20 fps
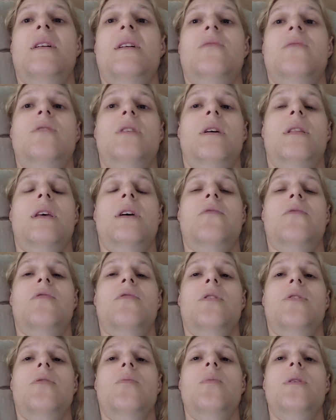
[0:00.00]
I've done that for
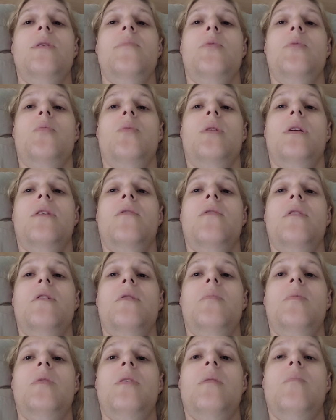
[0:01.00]
other people when I've
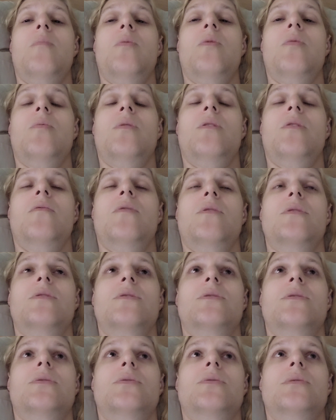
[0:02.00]
helped them through different
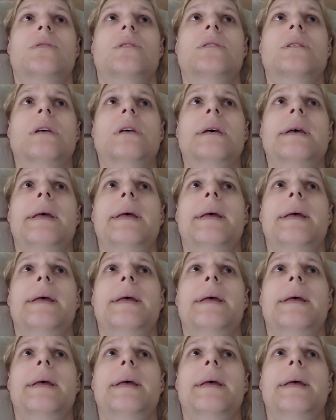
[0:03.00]
surgeries.